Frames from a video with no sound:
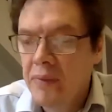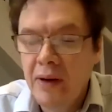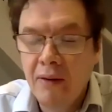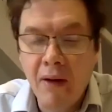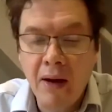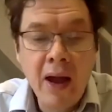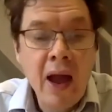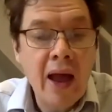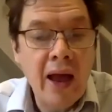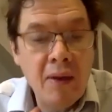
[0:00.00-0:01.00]
Completely
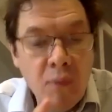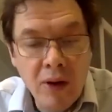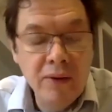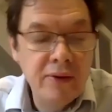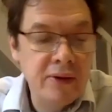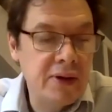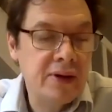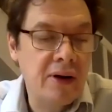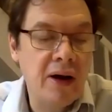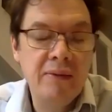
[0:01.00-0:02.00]
right. And what you've
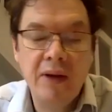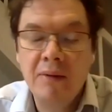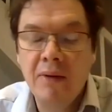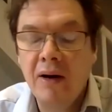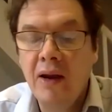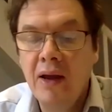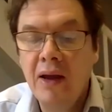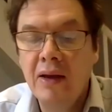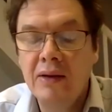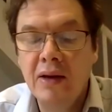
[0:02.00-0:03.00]
just described there, Murray,
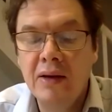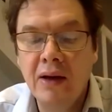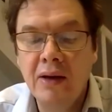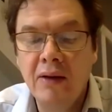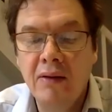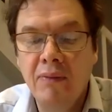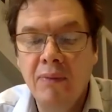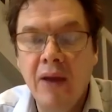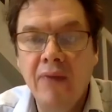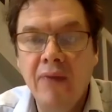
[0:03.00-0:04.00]
is this idea
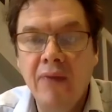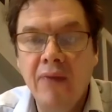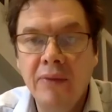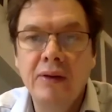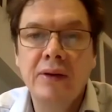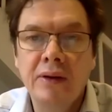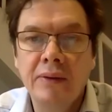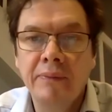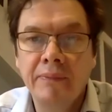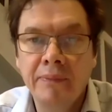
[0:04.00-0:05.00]
of platform
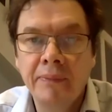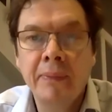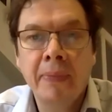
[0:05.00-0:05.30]
technologies.